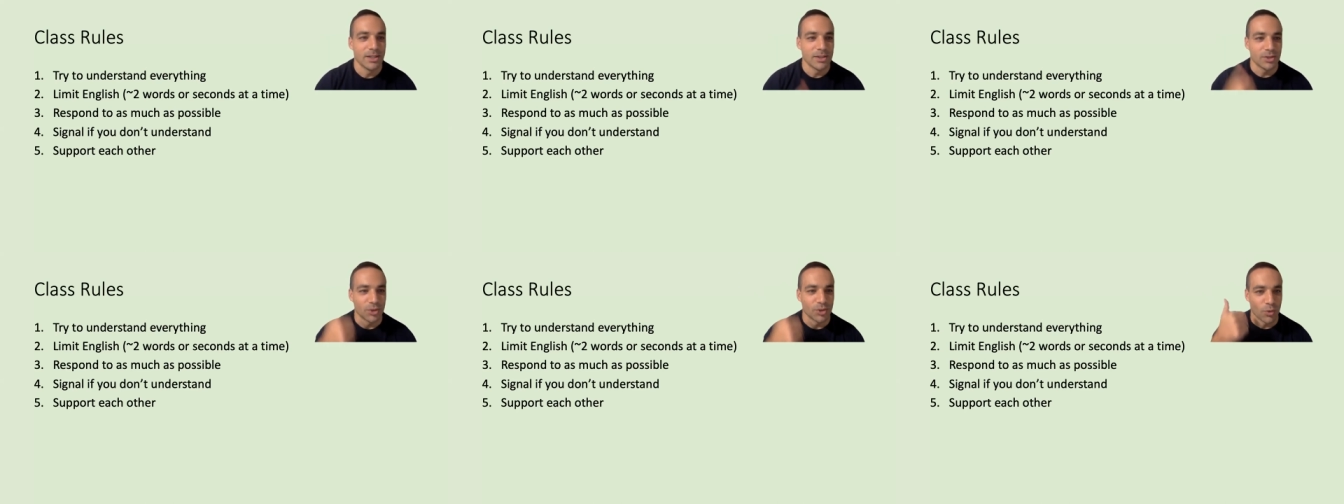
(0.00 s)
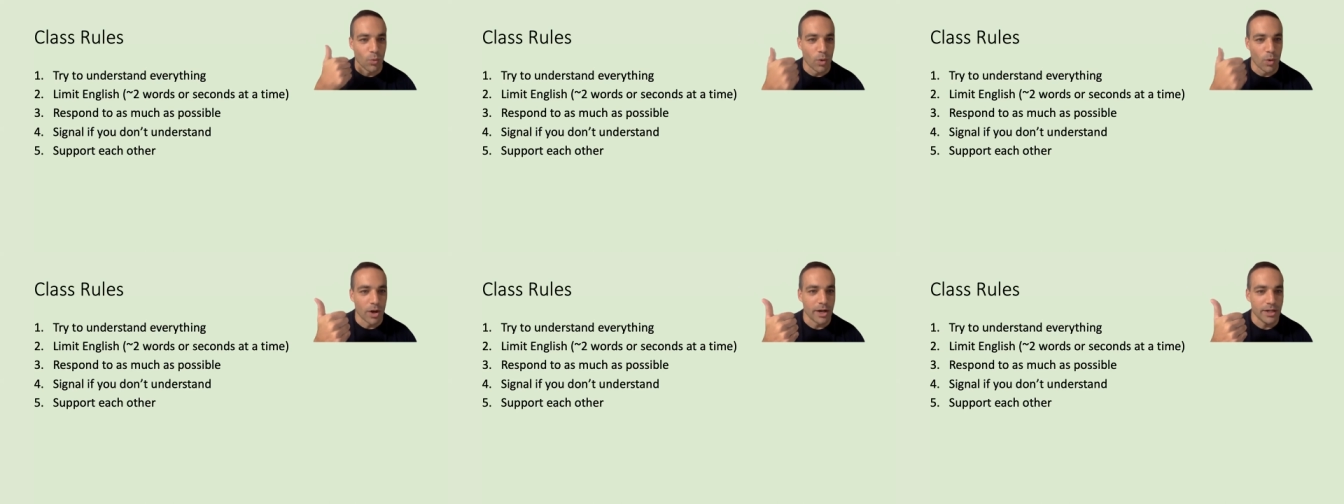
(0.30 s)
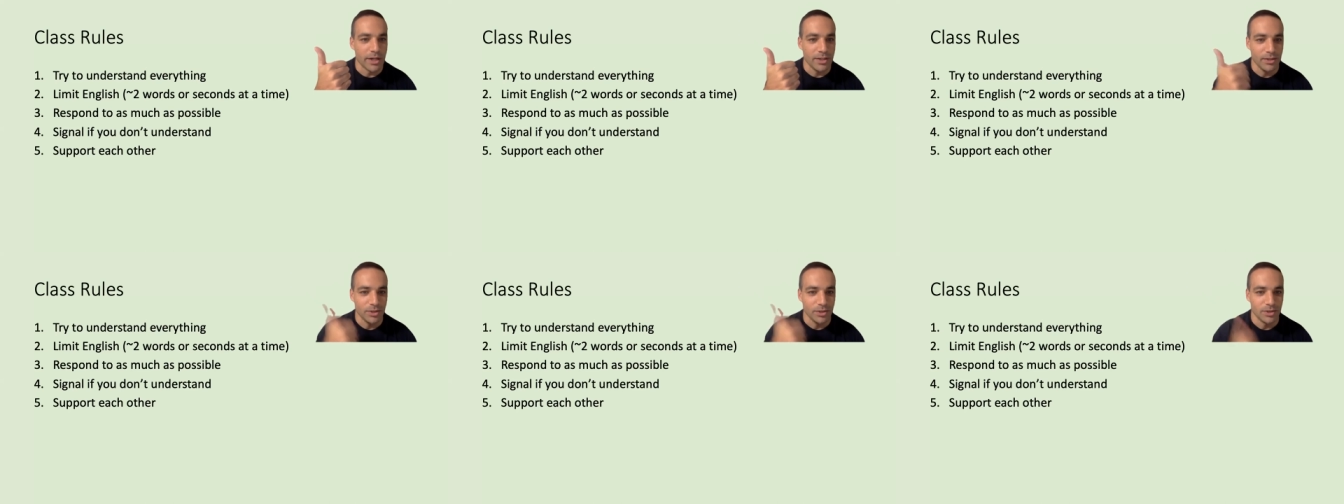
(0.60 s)
So,
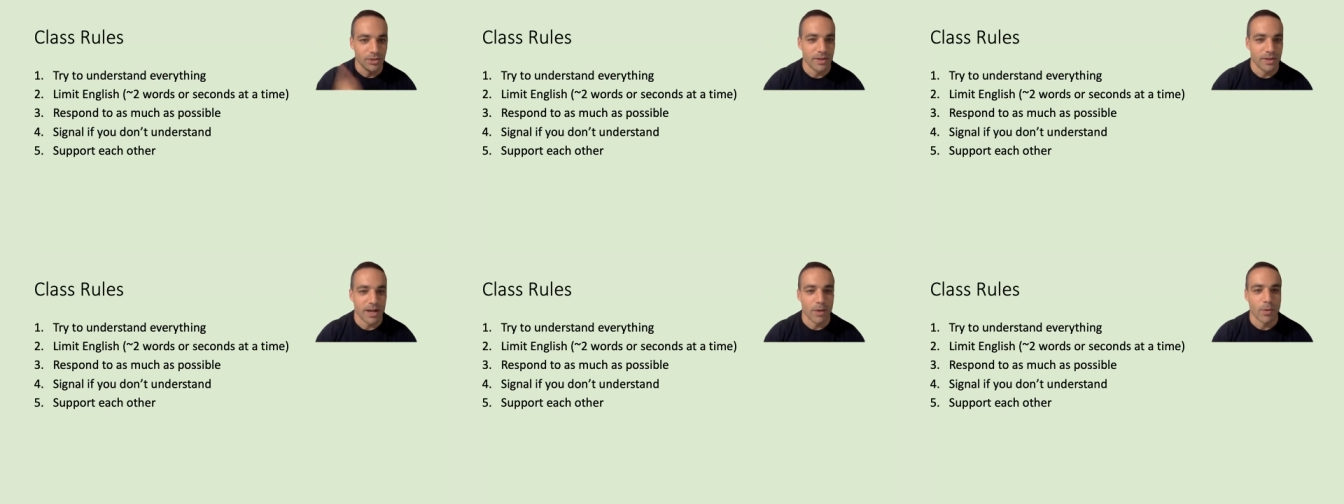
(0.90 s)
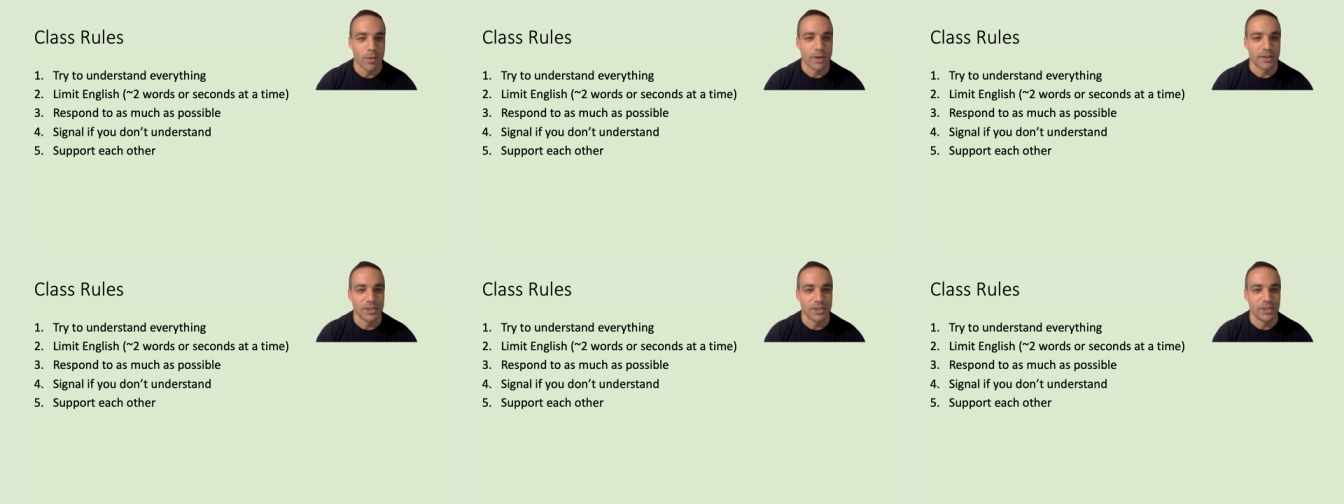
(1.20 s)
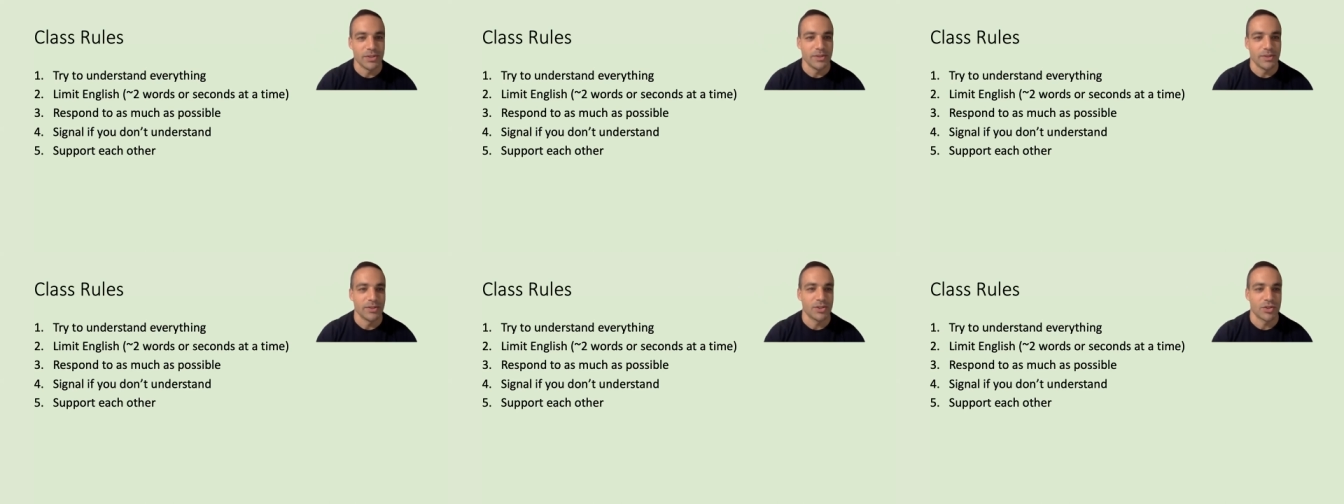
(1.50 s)
one, I want the
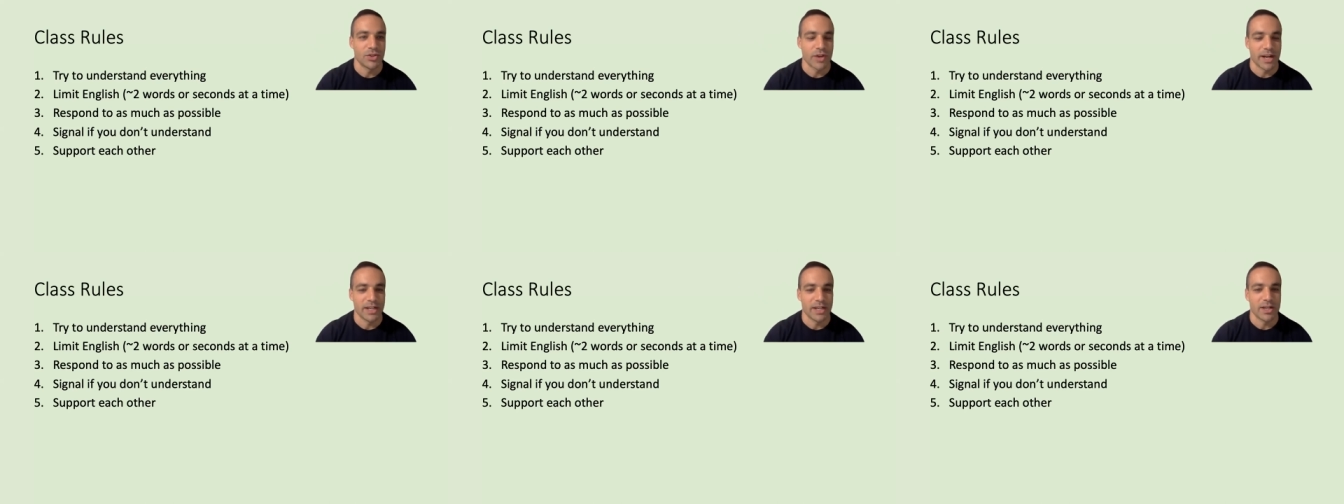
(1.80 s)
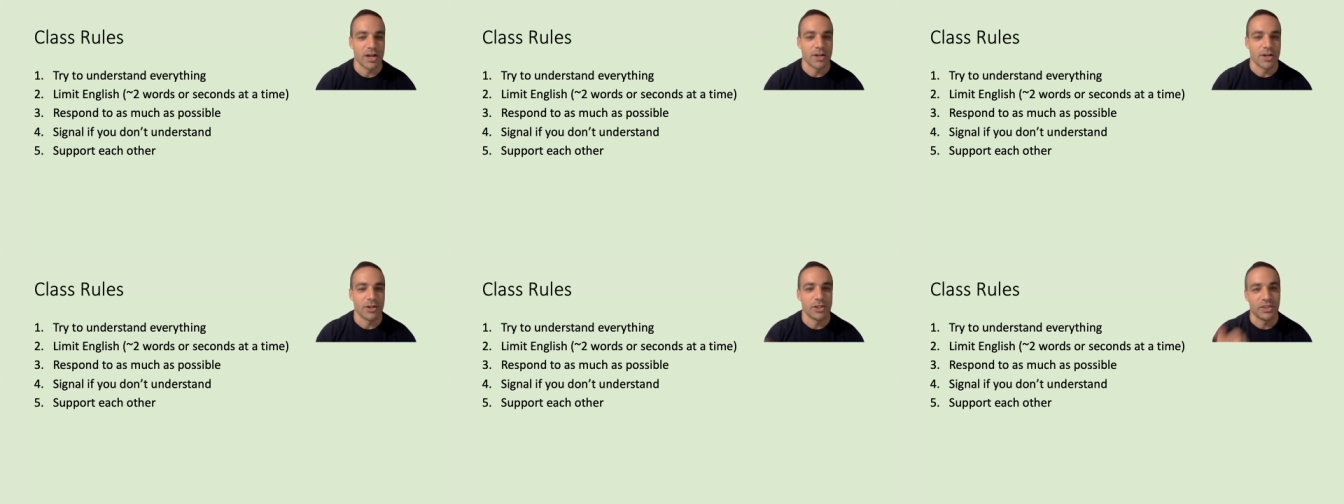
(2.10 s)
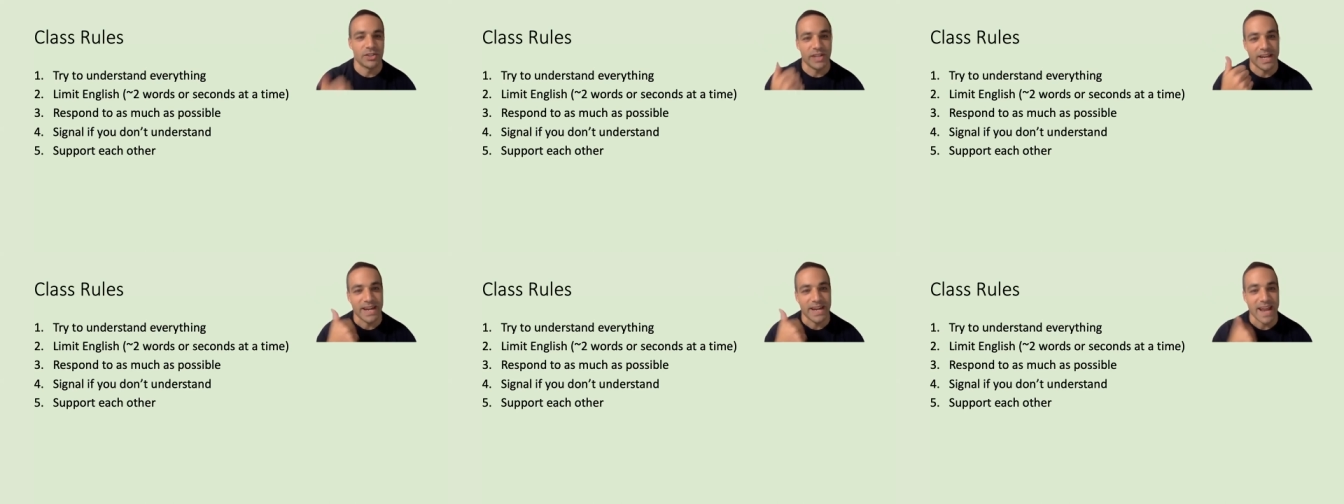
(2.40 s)
students trying to
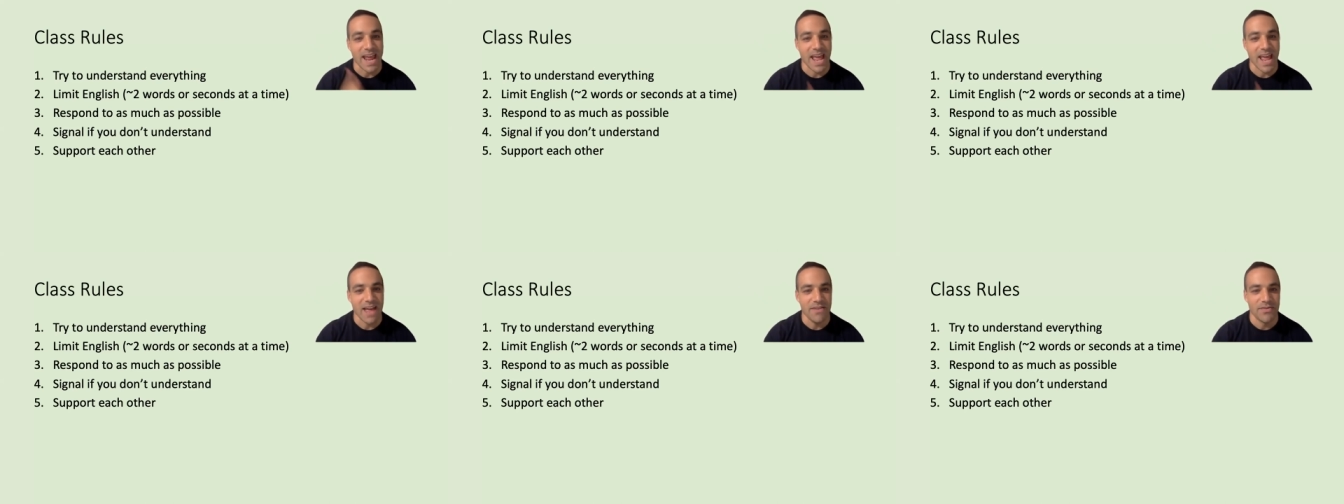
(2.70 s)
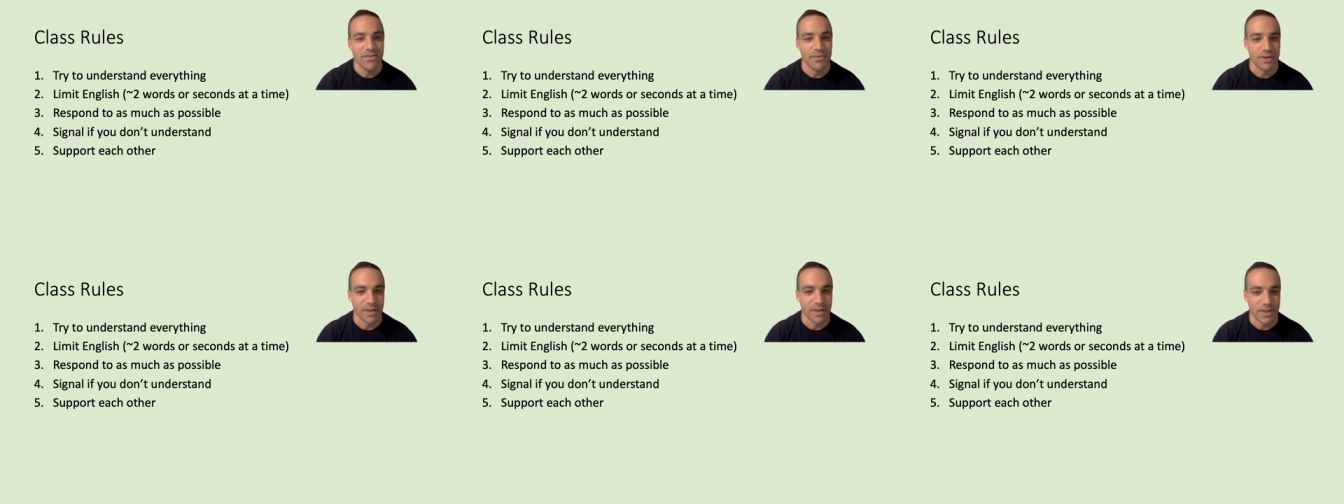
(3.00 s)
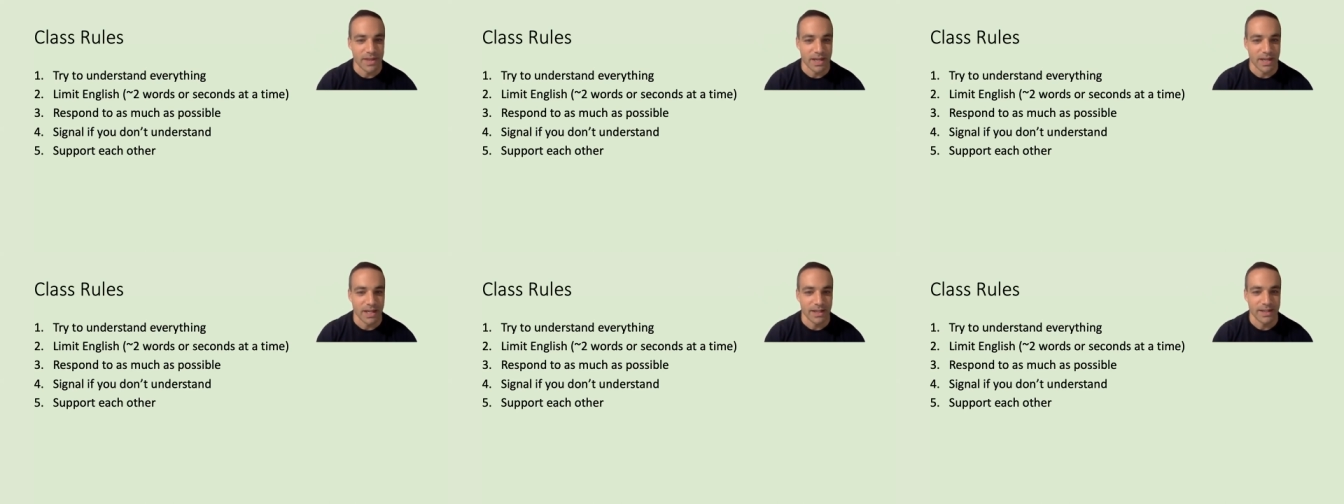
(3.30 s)
understand
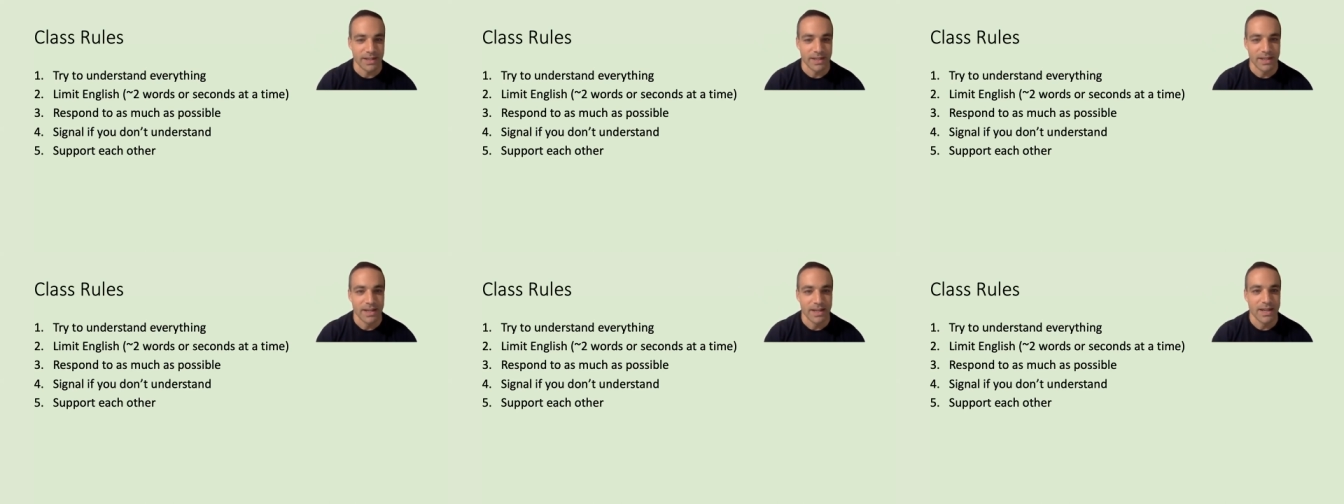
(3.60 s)
everything